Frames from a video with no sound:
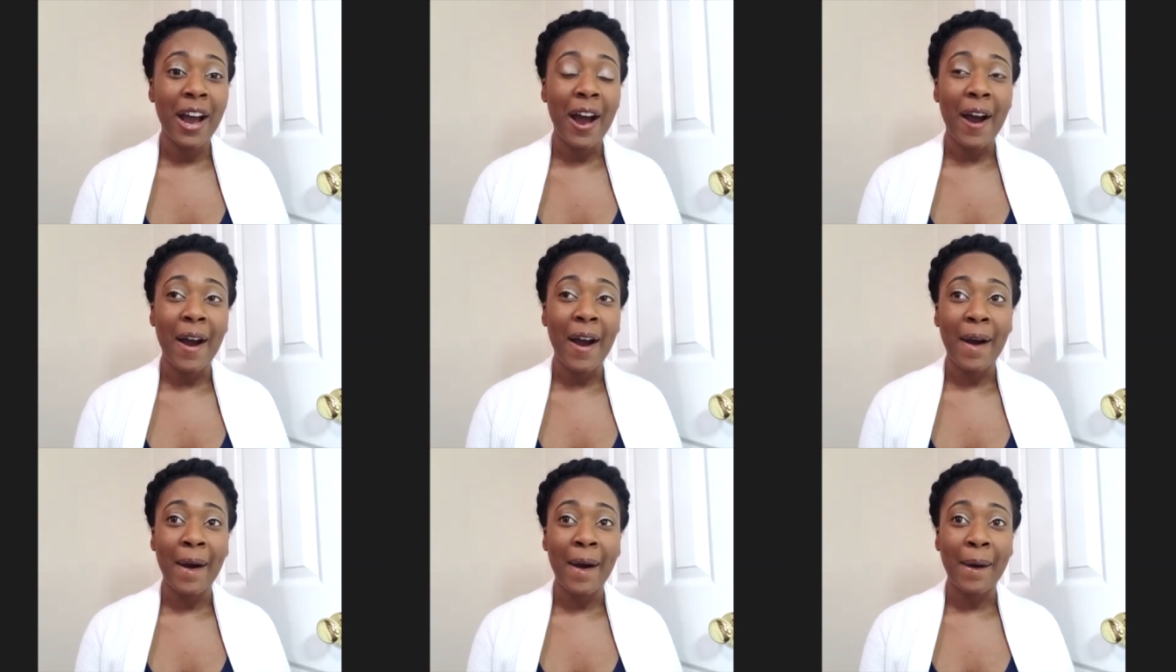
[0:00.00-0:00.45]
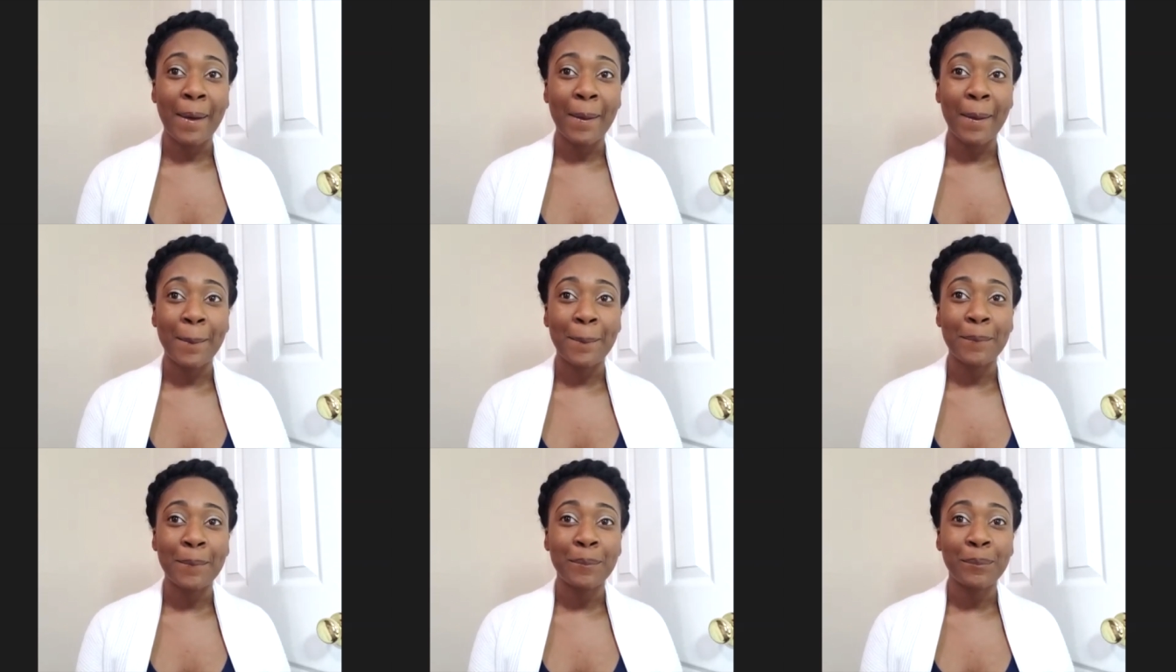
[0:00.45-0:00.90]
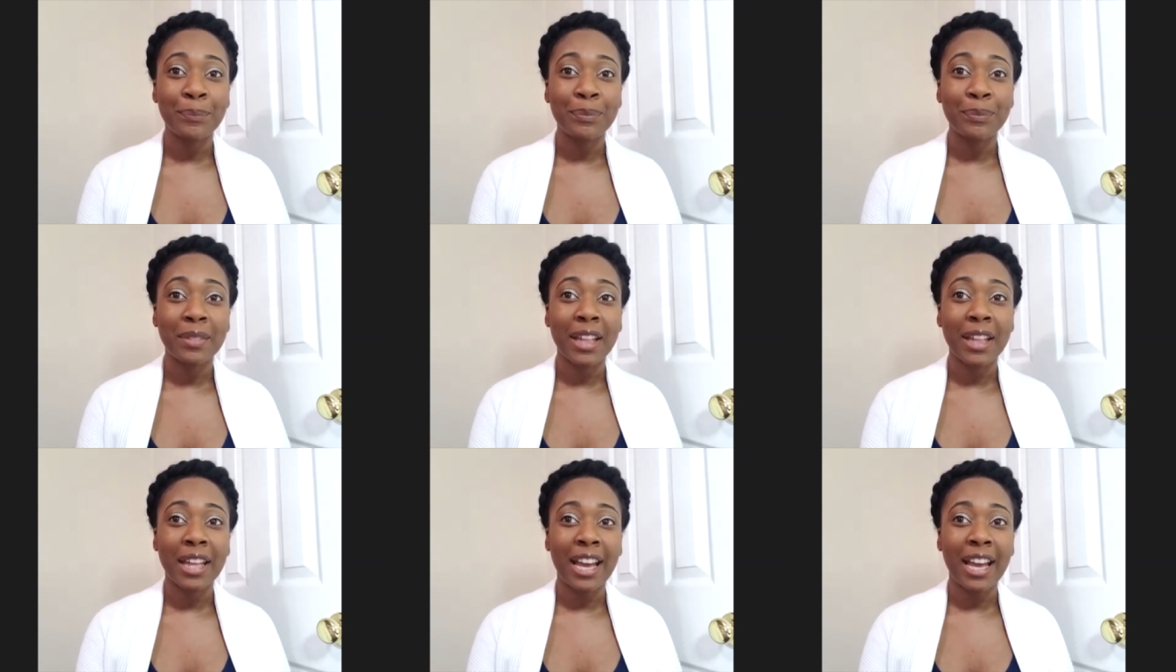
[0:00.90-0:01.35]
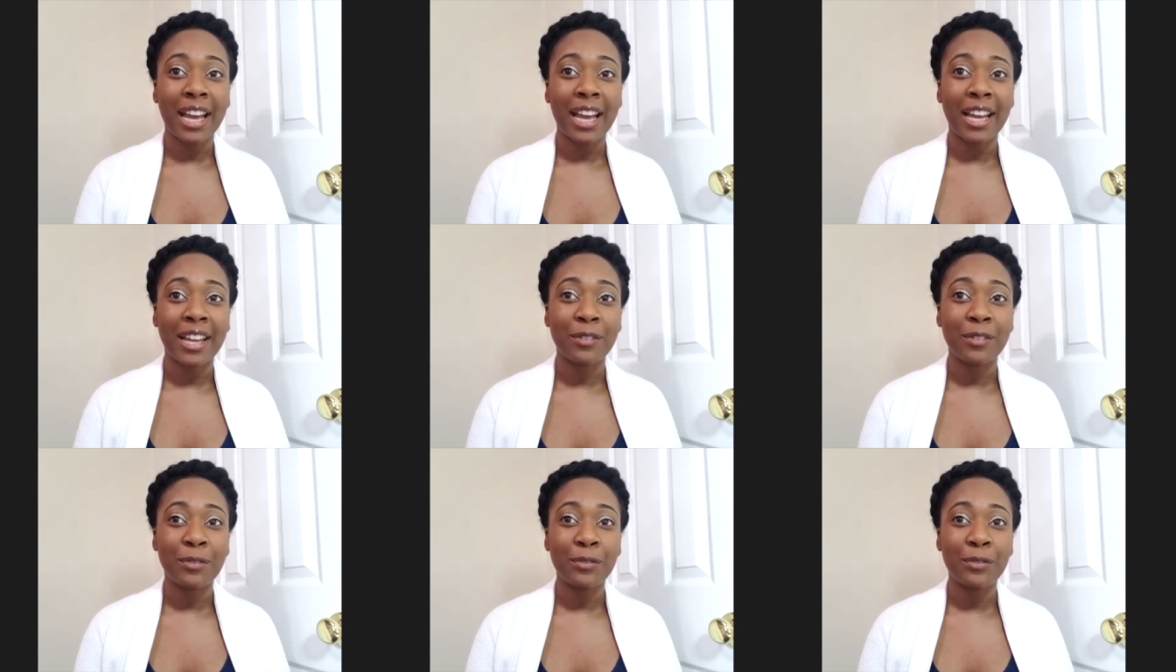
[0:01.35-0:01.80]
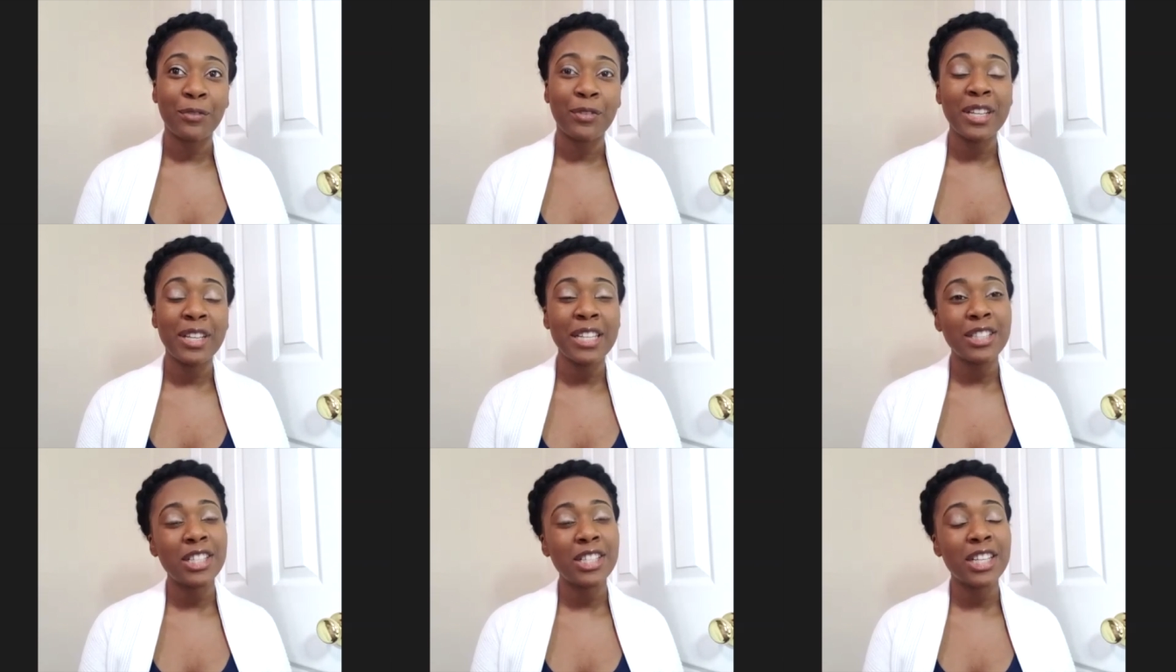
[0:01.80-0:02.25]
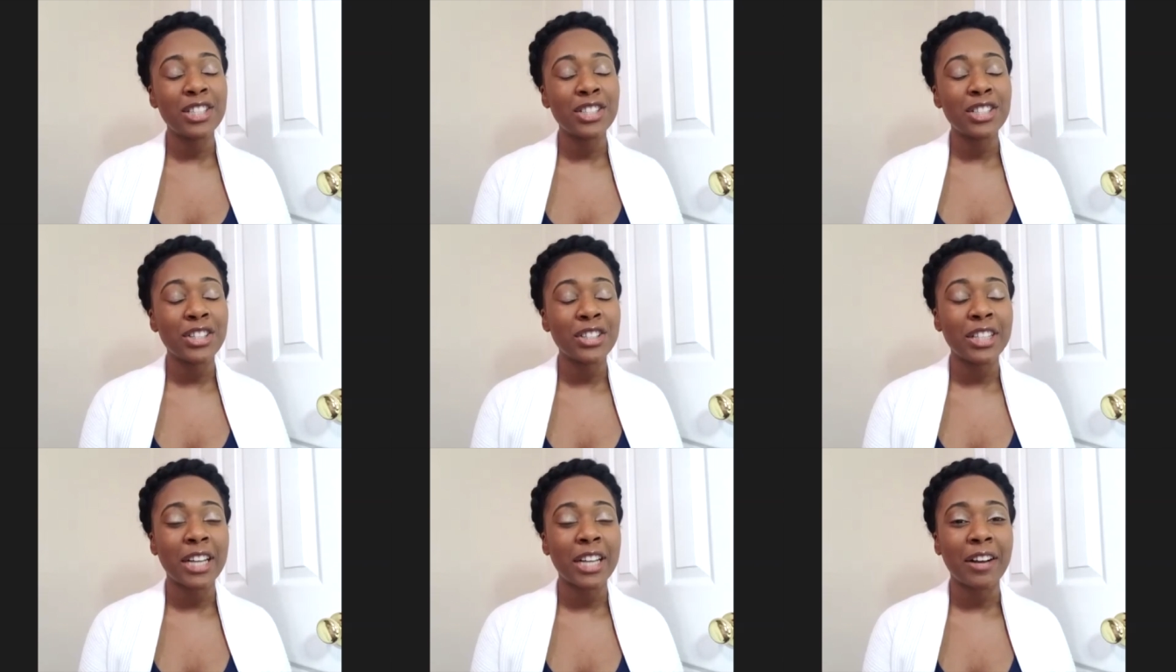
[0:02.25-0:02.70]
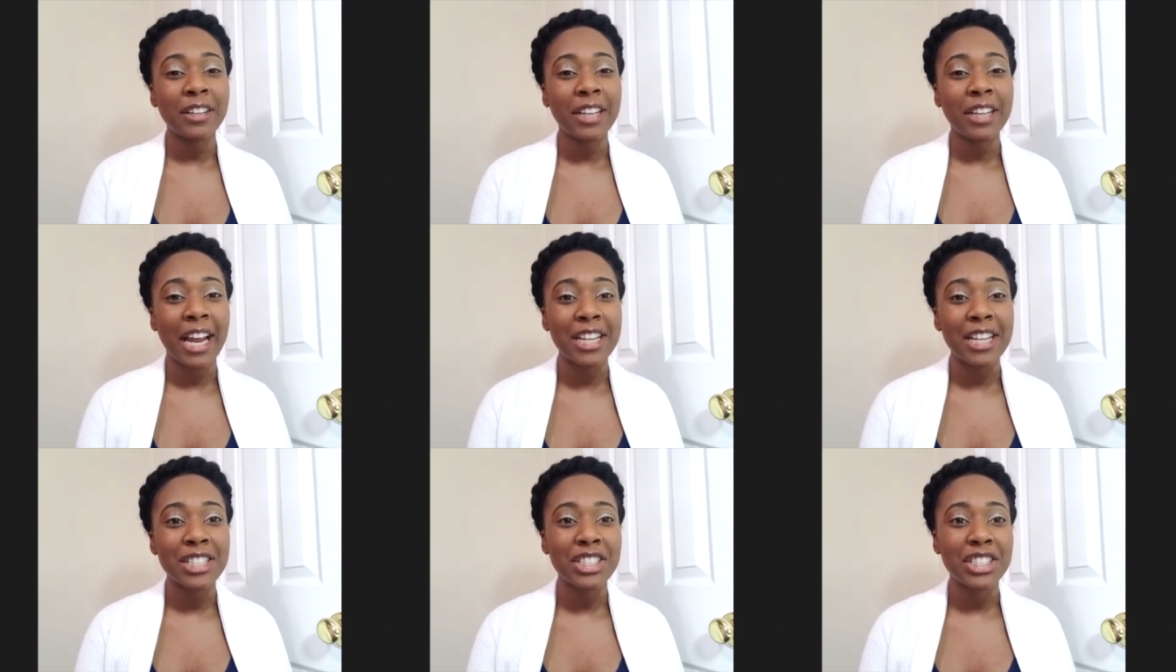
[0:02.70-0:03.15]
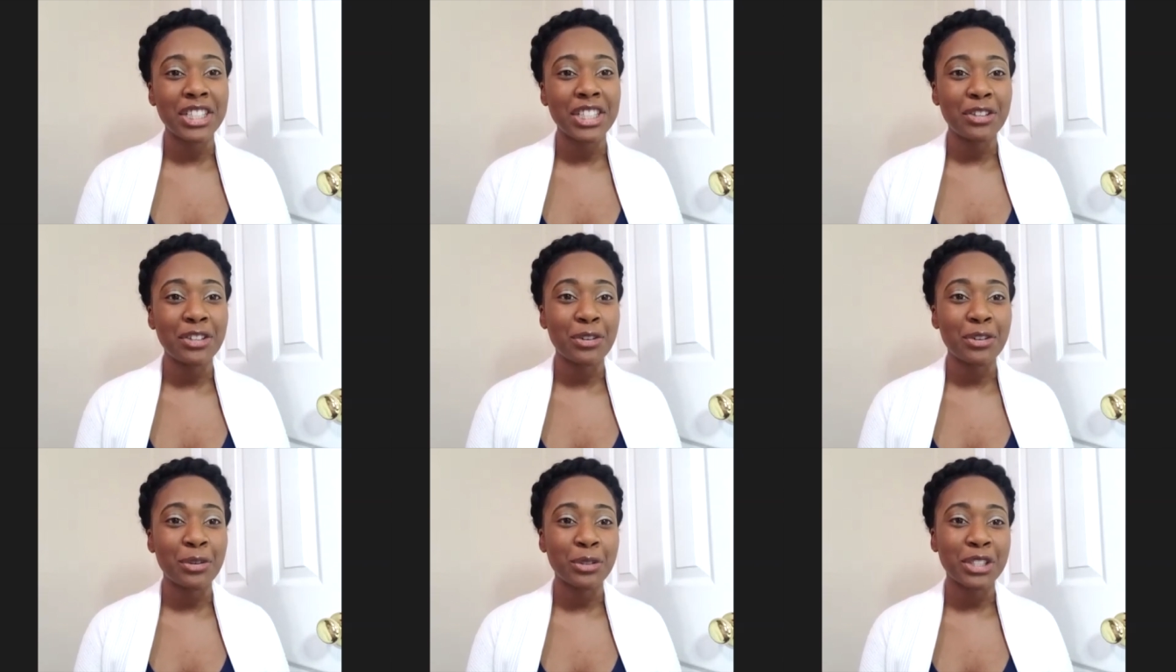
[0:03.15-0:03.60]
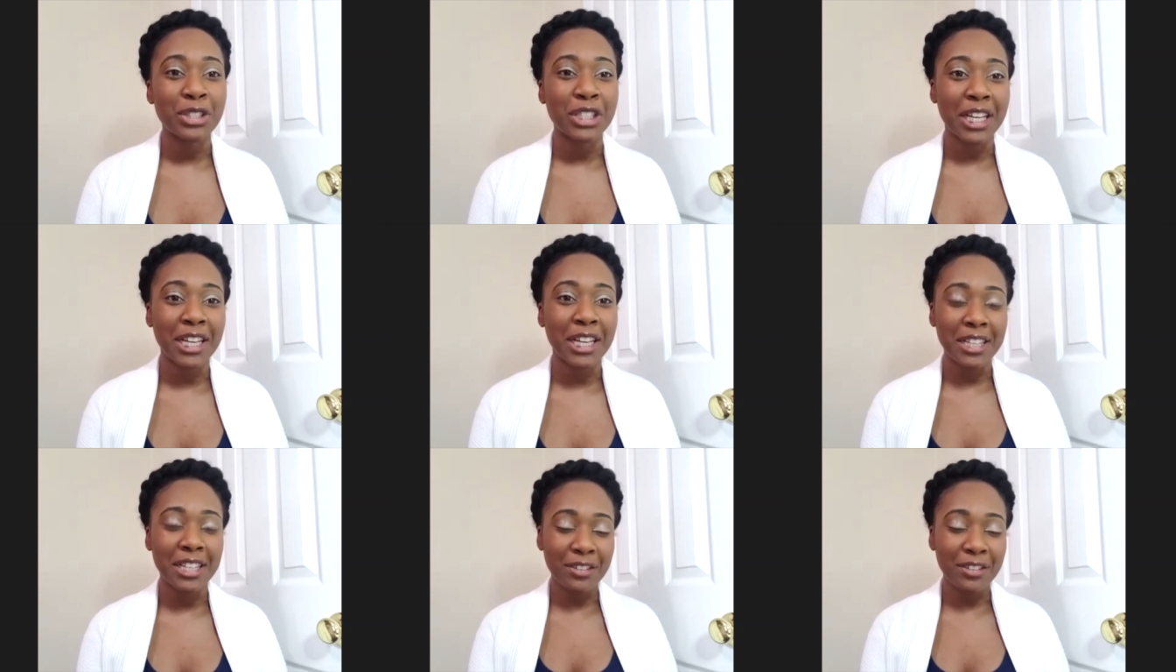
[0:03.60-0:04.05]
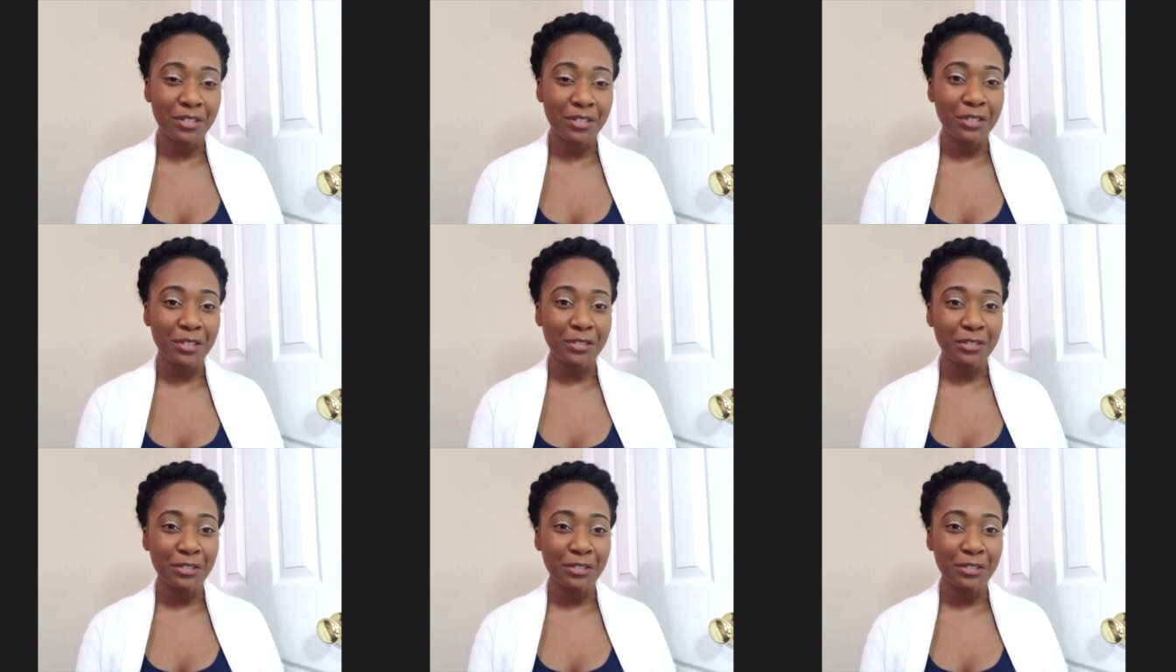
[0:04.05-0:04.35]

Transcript: Um, and we it turned out that she crocheted different